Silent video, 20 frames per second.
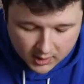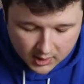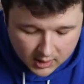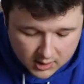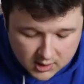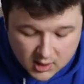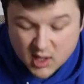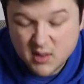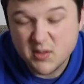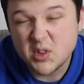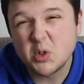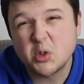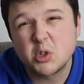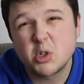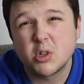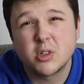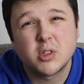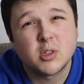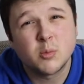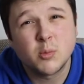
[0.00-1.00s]
It's kind of your
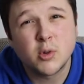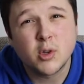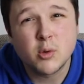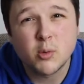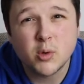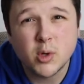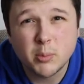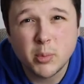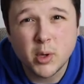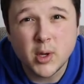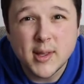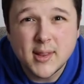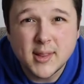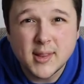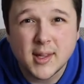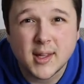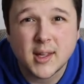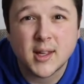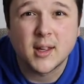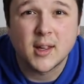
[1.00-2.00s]
choice on what you want to put in
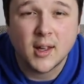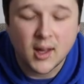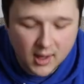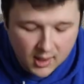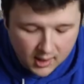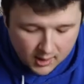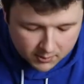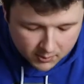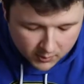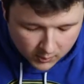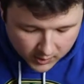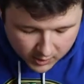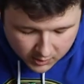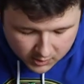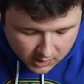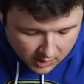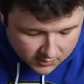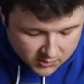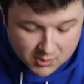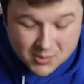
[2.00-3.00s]
there. We
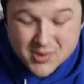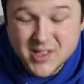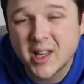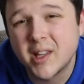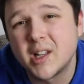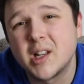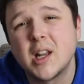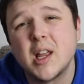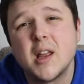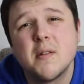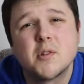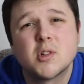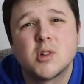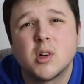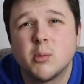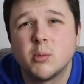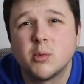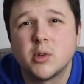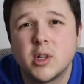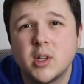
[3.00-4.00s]
also have some dead leaves
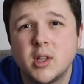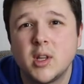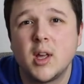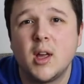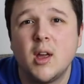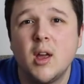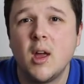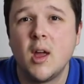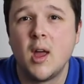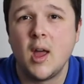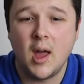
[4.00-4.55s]
crumbled in there.